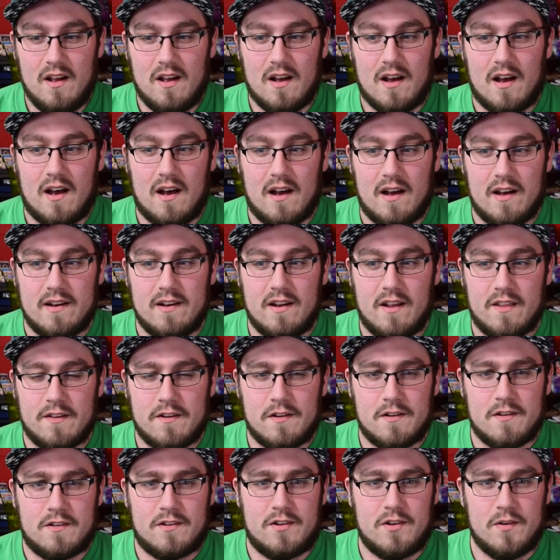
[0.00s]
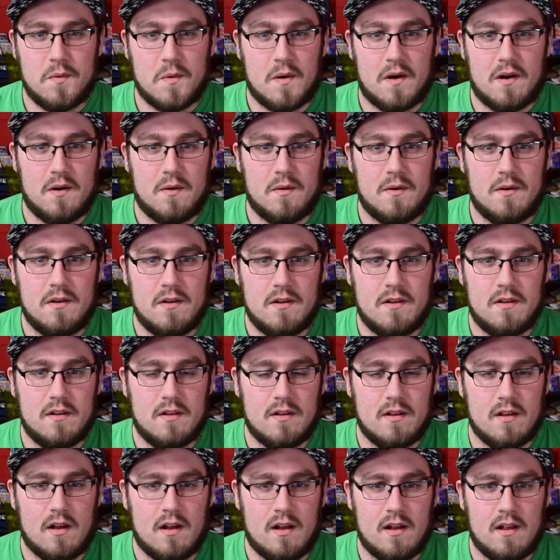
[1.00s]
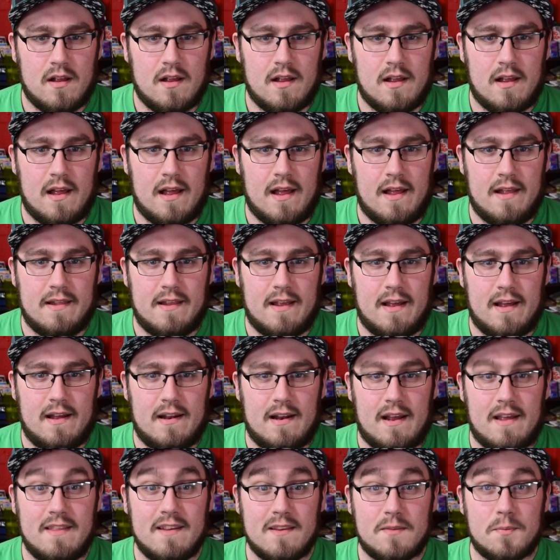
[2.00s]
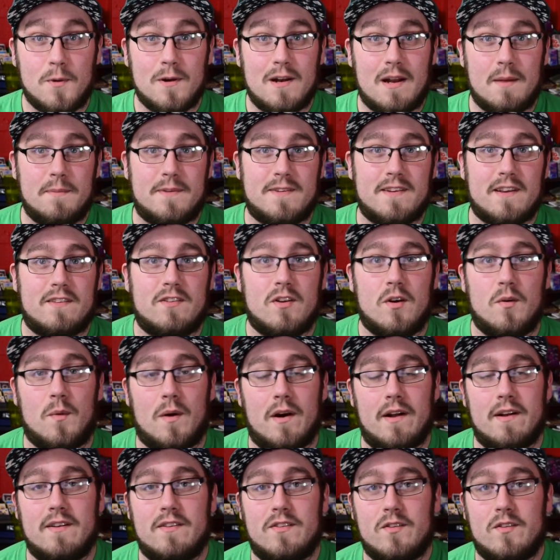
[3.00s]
another 2-0, and then at this point I'm 6-0-1,